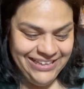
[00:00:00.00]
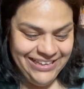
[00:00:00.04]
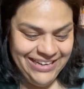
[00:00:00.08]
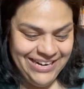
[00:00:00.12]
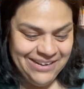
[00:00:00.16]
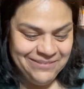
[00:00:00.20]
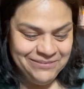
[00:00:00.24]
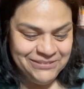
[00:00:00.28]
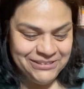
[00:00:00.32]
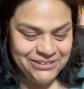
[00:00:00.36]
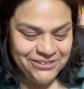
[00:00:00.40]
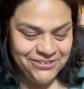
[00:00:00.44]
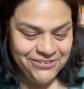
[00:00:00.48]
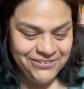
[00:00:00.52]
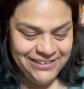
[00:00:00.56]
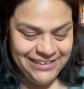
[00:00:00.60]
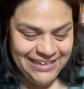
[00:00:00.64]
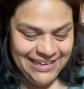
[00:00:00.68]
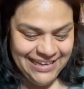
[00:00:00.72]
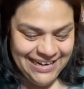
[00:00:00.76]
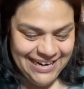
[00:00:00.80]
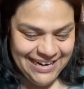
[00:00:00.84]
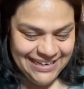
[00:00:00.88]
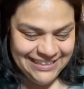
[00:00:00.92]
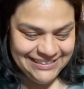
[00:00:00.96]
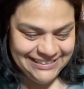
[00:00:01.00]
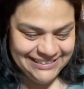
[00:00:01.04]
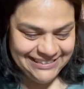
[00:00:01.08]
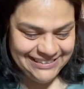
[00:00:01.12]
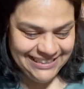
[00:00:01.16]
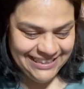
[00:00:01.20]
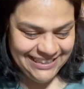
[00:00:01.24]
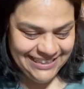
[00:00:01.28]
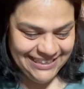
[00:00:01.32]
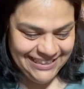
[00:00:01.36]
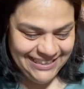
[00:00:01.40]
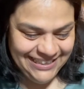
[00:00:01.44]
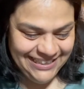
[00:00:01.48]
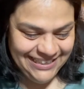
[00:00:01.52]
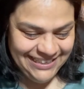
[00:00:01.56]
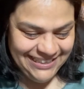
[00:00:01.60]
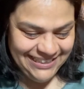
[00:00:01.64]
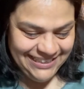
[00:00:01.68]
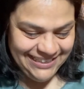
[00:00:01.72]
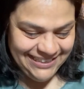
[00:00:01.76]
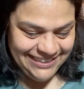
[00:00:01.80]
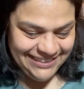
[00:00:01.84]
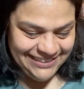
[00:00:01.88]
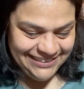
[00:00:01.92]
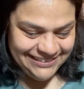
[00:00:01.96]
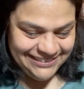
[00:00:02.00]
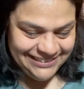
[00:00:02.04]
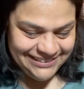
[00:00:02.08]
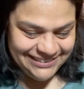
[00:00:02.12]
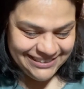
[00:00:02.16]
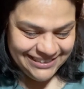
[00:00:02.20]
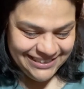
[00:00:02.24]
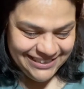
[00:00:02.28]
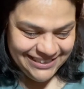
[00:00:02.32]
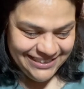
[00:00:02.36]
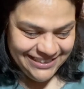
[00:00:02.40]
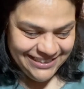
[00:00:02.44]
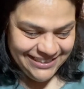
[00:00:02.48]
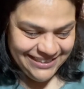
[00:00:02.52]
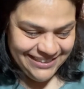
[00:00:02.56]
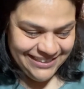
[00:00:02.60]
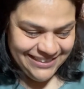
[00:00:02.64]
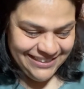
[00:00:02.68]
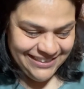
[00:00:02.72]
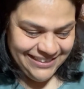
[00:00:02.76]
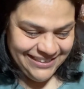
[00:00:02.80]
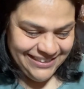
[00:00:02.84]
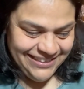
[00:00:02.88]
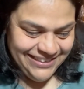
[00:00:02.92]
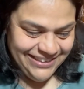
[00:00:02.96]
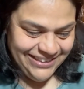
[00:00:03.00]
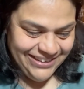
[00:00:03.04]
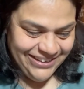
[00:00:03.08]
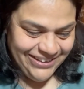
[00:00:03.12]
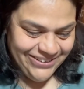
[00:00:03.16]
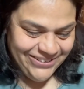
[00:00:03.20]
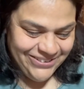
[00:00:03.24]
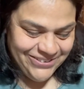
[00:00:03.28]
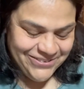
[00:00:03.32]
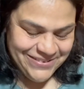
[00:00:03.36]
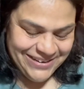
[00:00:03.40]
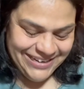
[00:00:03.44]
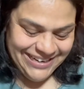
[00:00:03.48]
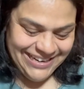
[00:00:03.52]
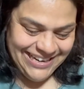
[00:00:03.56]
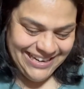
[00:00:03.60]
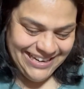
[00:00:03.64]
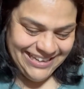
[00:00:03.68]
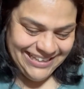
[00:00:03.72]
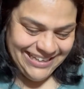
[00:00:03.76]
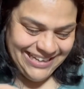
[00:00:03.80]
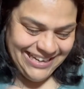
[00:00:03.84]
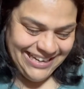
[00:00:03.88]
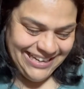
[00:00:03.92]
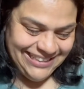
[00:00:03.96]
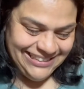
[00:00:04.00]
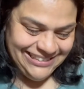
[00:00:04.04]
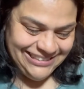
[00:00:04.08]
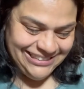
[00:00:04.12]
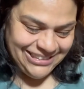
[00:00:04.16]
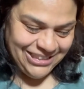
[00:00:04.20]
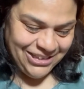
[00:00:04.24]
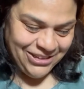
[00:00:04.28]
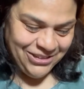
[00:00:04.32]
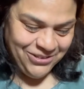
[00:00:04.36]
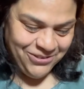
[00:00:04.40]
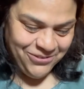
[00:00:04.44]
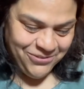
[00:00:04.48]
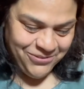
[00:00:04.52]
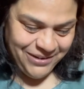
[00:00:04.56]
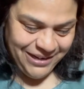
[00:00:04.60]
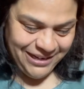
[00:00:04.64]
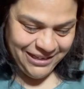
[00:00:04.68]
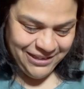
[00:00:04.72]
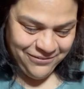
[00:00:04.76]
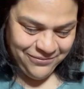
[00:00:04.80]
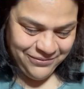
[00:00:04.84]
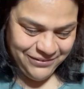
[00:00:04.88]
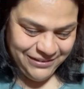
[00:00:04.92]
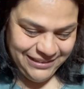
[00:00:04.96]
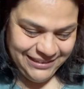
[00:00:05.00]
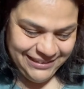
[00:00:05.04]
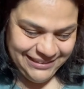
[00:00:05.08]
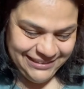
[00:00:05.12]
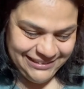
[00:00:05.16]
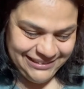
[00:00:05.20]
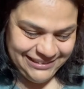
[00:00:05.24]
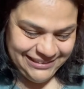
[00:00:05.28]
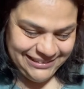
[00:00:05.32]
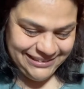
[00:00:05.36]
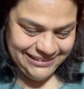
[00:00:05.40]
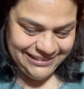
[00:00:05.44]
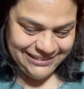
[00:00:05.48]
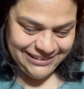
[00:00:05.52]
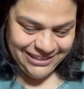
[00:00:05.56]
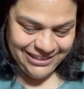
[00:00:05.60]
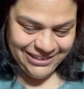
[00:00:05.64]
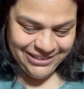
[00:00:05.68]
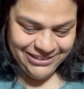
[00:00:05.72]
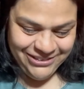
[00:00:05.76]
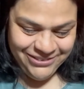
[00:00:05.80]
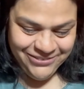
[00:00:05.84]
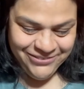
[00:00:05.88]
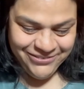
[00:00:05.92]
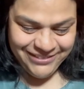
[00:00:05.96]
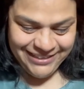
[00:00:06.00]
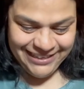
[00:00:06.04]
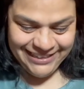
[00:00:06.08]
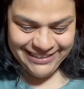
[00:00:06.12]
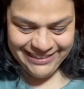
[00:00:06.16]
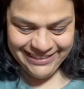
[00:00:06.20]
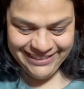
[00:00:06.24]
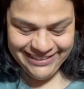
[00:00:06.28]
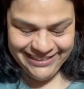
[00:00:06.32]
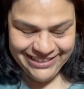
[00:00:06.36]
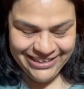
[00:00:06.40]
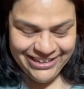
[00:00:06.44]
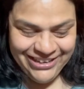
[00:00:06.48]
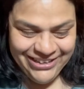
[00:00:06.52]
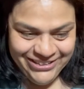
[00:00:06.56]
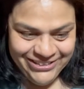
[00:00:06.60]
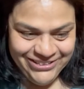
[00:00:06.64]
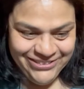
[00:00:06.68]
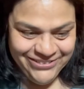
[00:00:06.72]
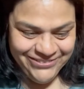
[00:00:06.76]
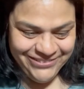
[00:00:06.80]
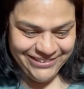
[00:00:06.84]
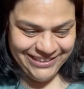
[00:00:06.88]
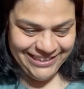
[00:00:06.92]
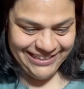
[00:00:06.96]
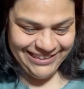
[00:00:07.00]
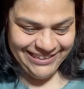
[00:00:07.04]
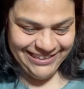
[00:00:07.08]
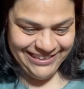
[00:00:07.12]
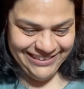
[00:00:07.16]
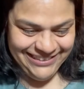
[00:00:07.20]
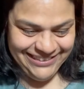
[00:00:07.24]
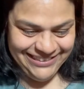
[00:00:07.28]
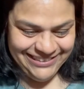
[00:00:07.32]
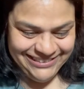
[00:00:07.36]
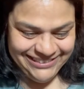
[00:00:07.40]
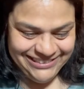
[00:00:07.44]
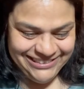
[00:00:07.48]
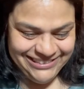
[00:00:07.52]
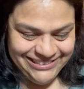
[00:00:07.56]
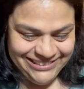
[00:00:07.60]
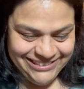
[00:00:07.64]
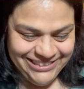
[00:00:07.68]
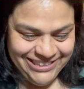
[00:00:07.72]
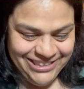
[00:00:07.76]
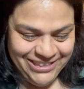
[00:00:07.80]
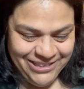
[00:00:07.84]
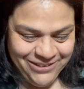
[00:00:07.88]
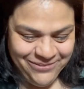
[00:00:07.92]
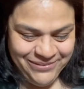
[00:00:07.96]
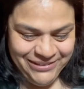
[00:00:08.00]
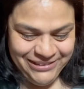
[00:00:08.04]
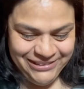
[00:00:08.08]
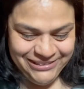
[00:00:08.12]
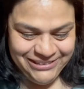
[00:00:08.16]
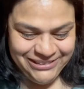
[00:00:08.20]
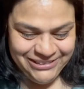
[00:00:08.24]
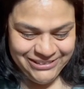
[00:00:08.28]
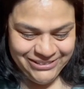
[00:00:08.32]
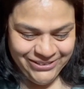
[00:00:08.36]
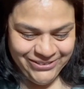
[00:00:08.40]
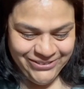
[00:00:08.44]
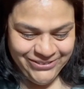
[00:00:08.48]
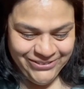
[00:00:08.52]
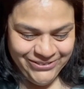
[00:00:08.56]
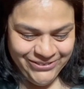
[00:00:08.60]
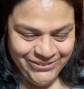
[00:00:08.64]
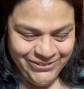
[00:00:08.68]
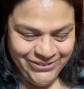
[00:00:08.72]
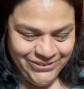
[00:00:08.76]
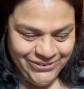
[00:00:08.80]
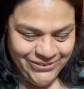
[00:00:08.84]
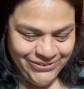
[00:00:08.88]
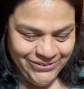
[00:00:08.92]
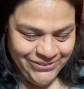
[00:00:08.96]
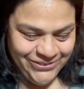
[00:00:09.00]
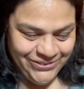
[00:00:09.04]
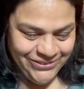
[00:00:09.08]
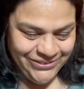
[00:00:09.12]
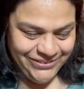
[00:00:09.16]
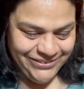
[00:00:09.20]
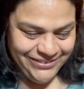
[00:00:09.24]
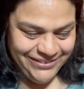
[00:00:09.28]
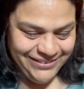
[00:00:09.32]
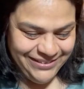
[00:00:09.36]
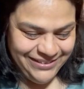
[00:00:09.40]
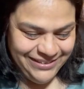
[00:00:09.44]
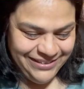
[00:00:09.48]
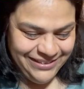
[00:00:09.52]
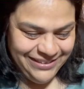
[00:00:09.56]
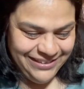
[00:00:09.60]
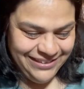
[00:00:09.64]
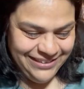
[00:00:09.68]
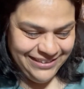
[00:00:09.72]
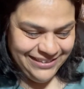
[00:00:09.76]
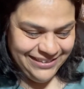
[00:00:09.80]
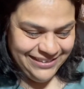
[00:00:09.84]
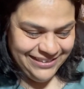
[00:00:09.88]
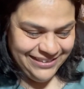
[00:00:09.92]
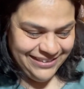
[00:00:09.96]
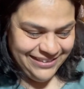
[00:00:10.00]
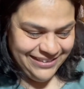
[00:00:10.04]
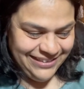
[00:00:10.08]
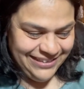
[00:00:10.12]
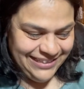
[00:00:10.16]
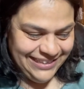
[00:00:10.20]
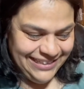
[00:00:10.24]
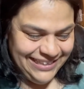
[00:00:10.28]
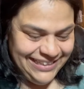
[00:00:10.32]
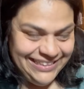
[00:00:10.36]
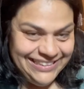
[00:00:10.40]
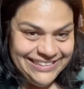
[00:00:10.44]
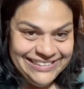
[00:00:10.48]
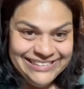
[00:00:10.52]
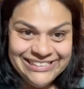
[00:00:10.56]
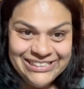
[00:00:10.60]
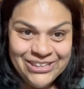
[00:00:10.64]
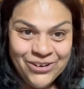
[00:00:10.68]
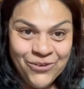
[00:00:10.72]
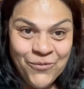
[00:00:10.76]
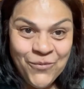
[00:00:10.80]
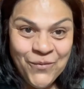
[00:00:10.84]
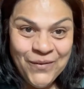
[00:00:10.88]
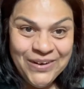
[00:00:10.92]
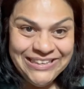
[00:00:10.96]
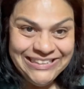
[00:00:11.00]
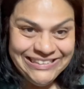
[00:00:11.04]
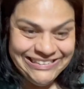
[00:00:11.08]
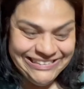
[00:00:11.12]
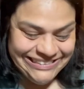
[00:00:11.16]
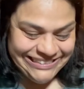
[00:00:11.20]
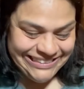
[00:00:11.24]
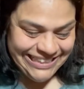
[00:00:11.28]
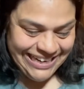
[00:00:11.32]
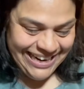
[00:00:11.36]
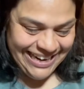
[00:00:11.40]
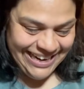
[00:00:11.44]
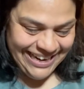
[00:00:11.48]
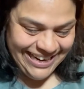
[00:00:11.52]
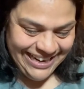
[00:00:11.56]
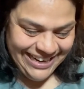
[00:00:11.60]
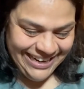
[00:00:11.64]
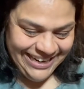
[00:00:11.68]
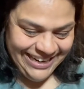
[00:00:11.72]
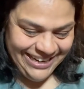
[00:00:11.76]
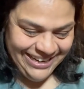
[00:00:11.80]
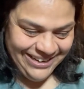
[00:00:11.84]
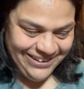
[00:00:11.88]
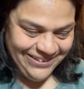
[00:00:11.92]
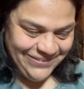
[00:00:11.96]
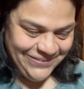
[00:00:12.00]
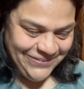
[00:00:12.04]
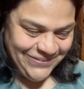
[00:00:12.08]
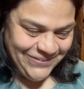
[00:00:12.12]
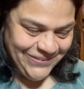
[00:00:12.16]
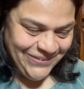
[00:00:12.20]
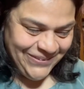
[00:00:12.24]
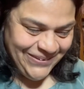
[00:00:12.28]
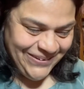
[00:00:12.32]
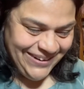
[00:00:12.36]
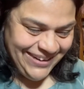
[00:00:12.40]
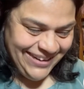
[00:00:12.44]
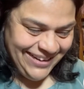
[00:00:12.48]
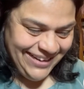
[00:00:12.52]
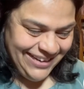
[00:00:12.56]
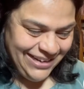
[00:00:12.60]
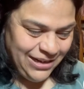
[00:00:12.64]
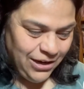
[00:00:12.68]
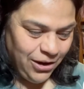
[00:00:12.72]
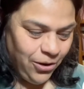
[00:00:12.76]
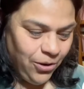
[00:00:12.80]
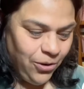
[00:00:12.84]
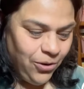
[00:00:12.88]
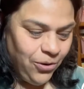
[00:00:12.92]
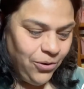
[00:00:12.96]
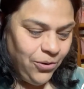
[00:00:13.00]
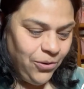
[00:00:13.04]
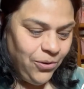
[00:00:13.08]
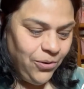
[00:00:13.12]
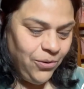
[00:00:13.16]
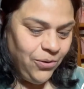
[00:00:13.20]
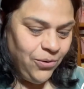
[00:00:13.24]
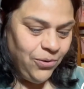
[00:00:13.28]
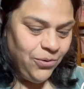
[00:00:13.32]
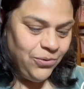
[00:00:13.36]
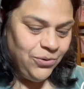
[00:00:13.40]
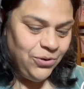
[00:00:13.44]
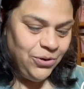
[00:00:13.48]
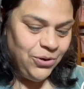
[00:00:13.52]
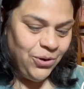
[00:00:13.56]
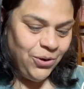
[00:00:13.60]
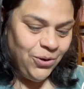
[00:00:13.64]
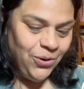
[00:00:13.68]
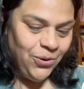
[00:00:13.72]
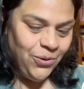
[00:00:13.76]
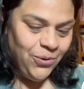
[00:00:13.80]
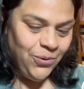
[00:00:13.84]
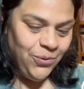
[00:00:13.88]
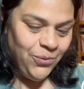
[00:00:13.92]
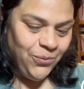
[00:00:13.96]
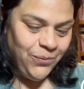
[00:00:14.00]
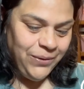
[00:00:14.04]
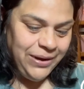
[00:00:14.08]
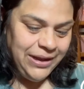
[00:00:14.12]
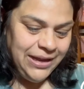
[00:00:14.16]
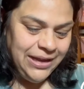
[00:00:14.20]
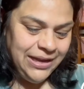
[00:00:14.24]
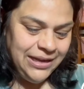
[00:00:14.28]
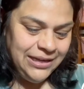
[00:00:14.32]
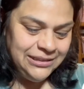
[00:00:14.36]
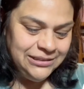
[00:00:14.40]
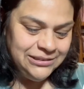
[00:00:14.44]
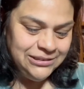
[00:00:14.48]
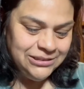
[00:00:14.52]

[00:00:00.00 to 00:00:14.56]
at, I'm so glad I didn't. Oh my God, guys, are you ready for this? Are you ready? Are you ready? This is gonna be so cool. It is a wind chime. What? Oh, no way,